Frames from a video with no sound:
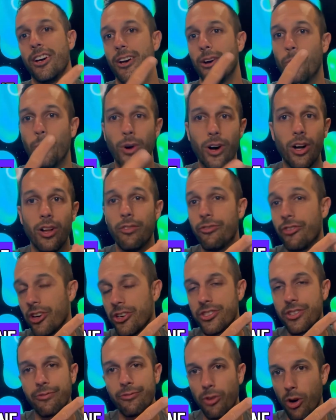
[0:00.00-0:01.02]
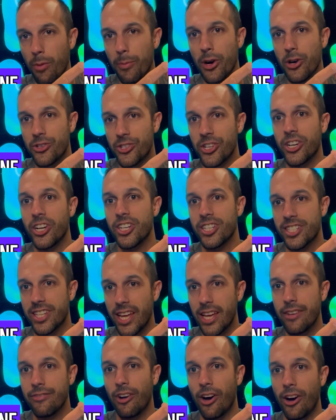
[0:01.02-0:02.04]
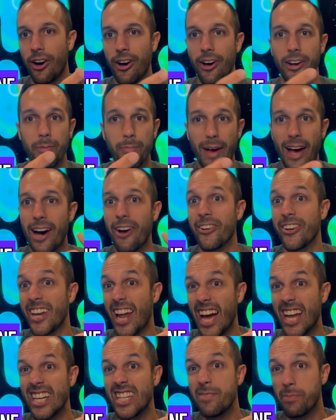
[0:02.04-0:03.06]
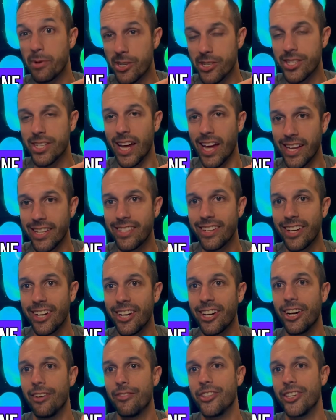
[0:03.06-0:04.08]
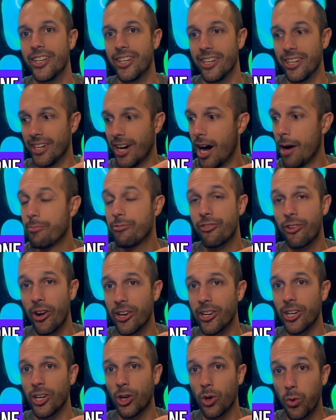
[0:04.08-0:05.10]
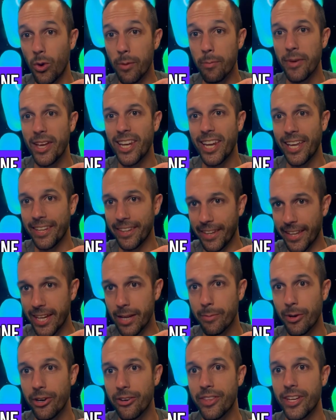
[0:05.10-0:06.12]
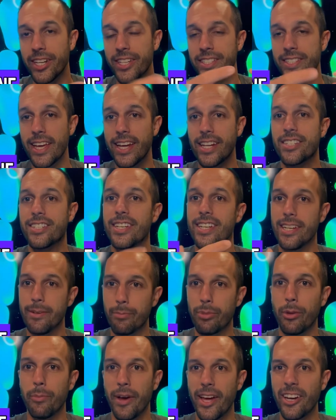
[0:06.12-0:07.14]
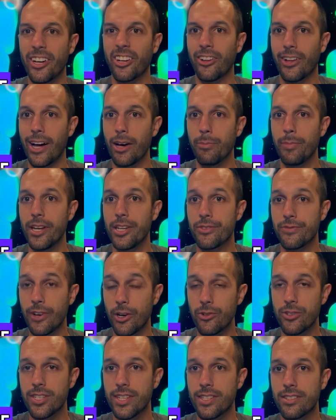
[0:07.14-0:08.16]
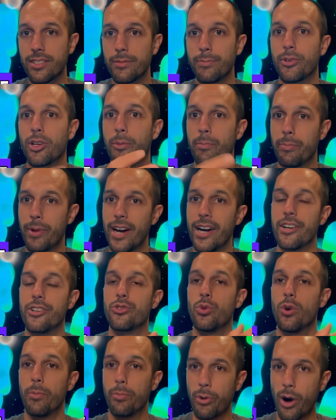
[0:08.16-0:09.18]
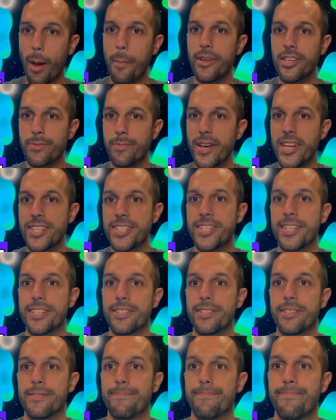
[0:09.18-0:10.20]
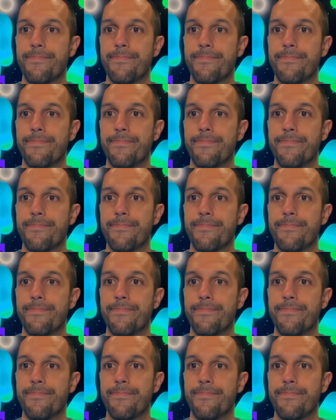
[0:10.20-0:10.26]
Well, first and foremost, you're gonna save on about 90% of the upfront equipment and labor that it takes to implement a cloud-based phone system compared to a premise-based system.